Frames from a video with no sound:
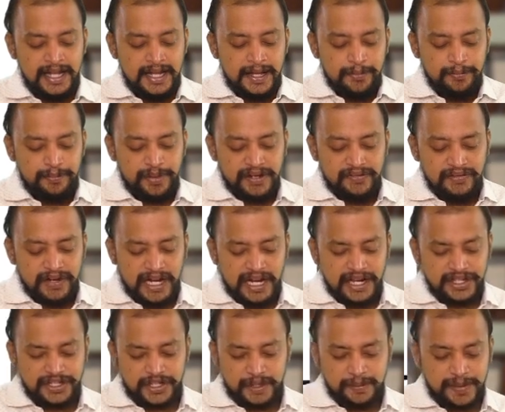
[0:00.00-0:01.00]

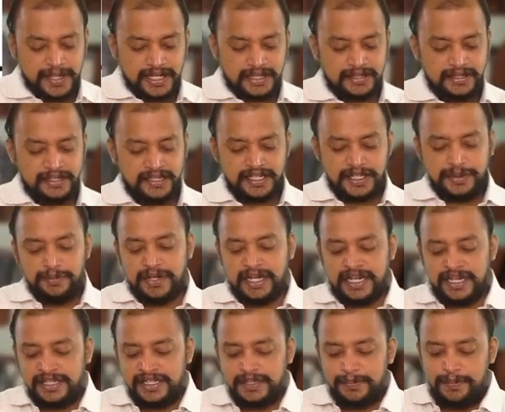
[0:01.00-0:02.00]
privileged persons
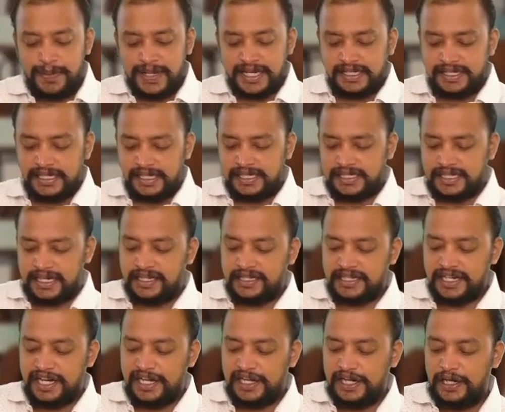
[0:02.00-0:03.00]
means persons
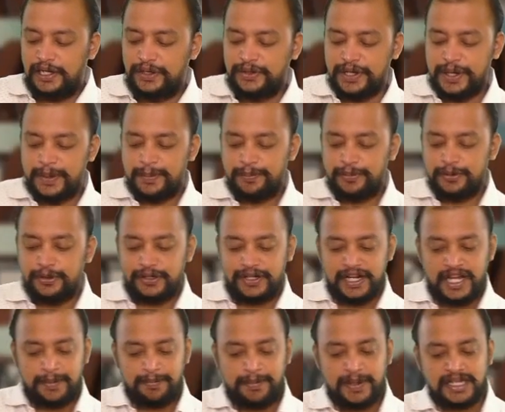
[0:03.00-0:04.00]
entitled to import
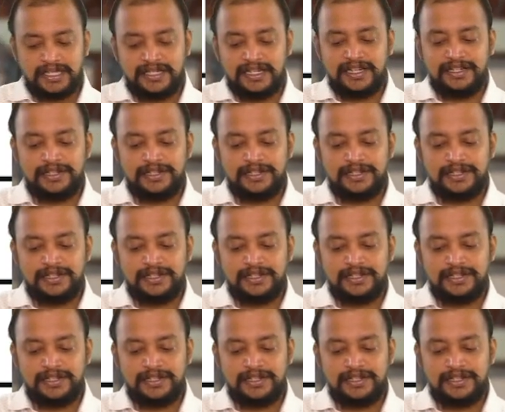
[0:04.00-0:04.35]
or purchase